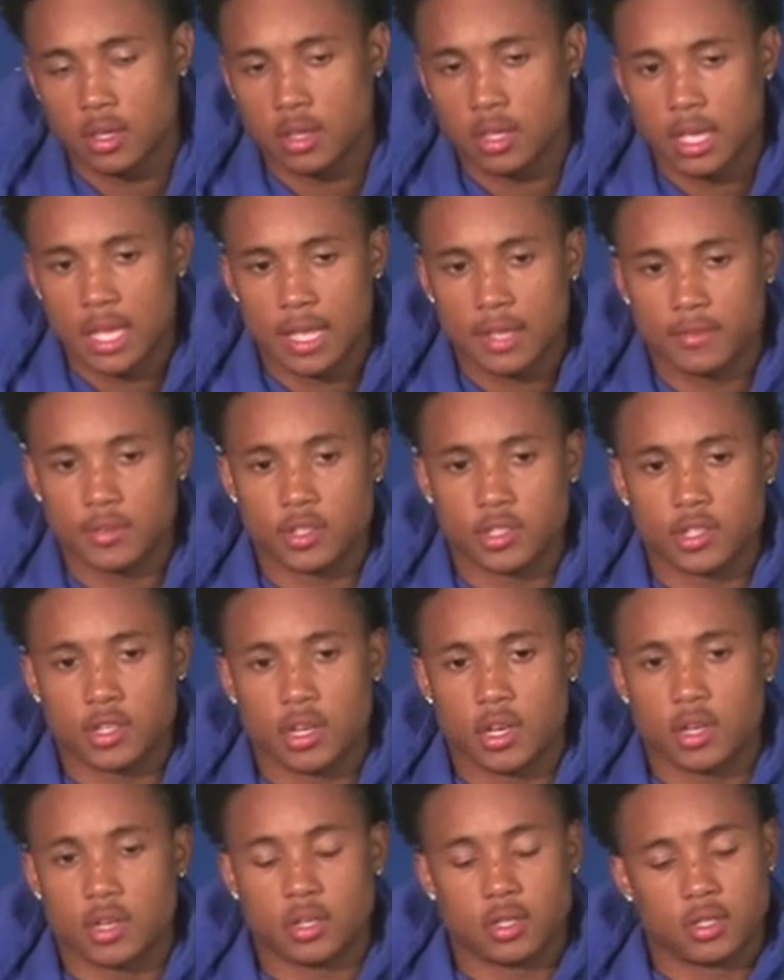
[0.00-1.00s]
Not having
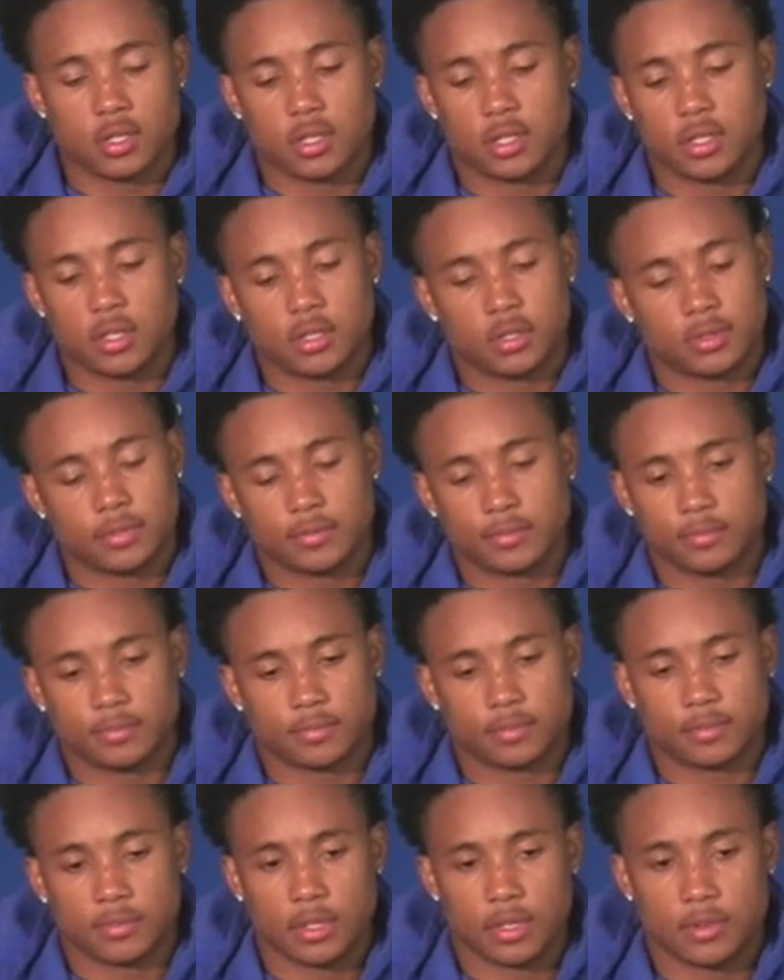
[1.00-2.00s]
John, uh,
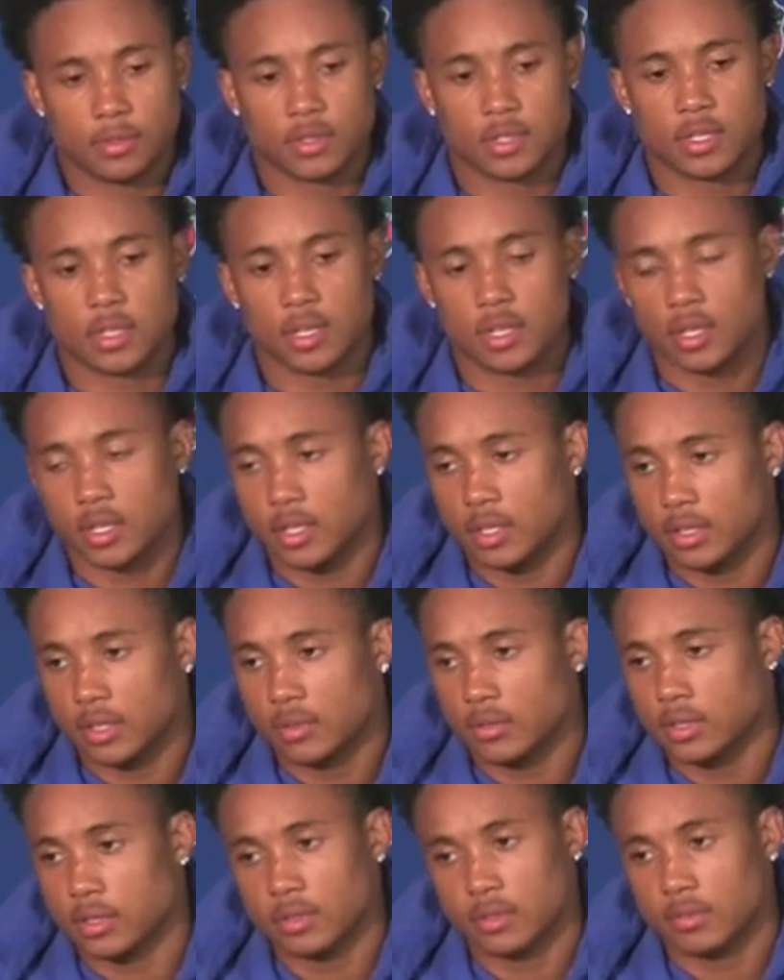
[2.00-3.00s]
it was, uh, it
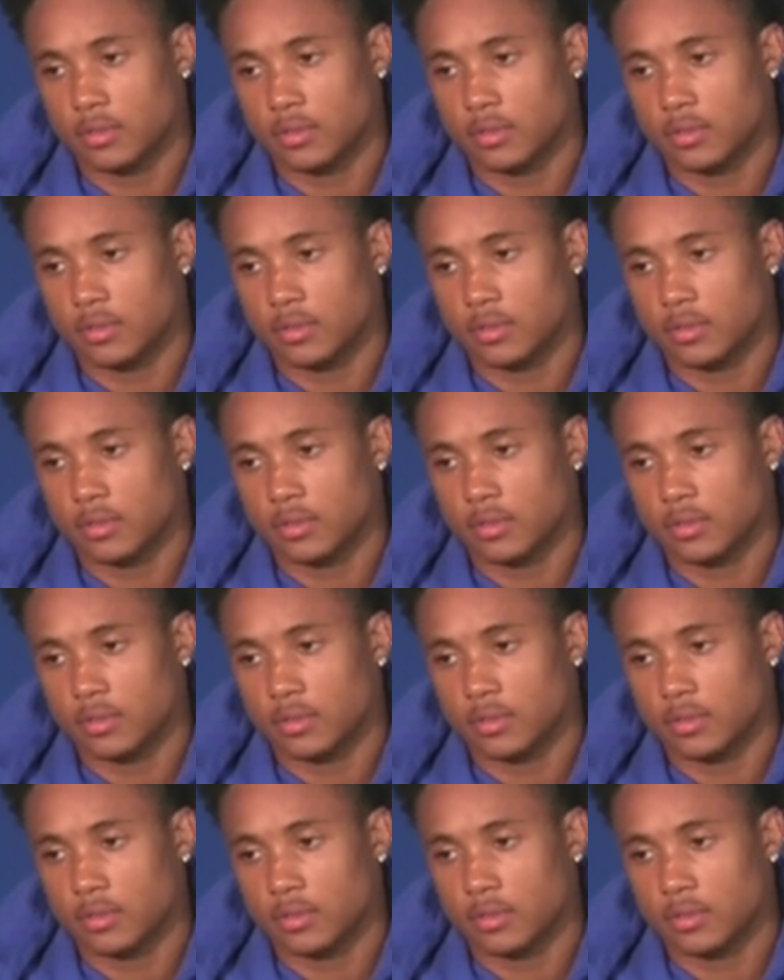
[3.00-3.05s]
was,